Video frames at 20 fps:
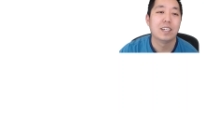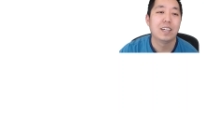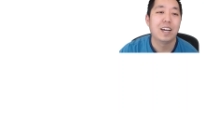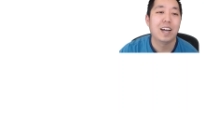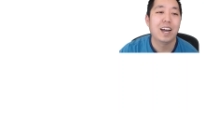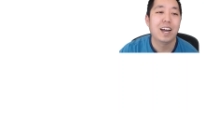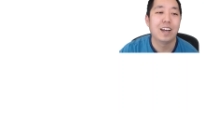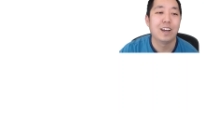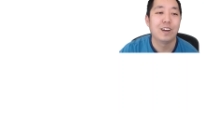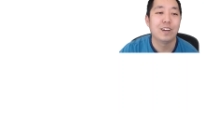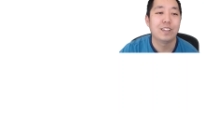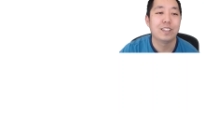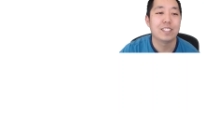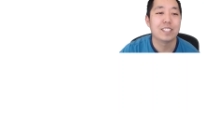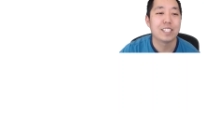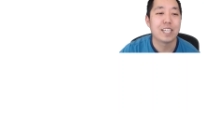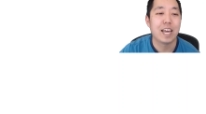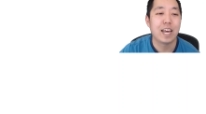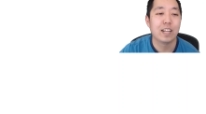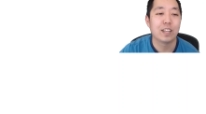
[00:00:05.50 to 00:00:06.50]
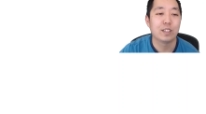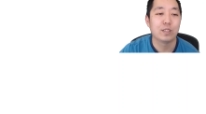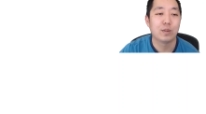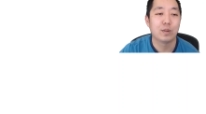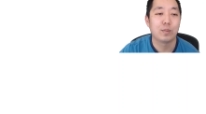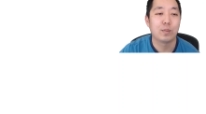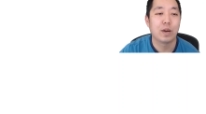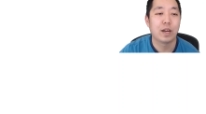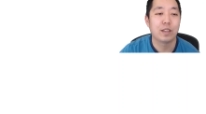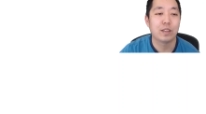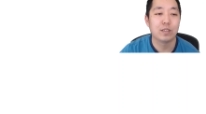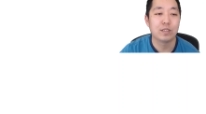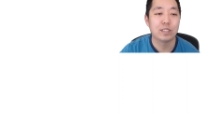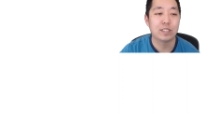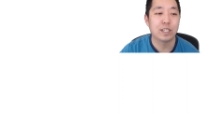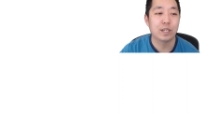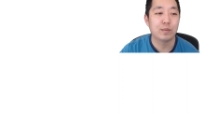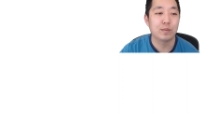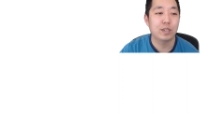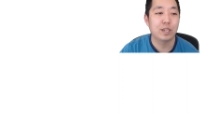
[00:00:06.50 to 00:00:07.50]
Hi all, this is Alan with Bothell
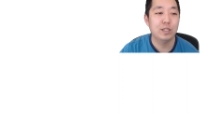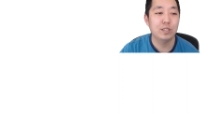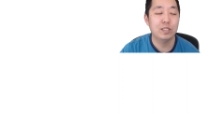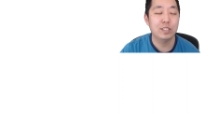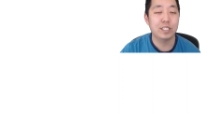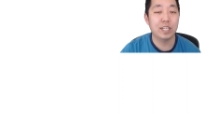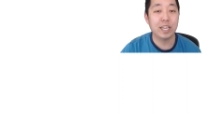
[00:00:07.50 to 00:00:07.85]
STEM Coach,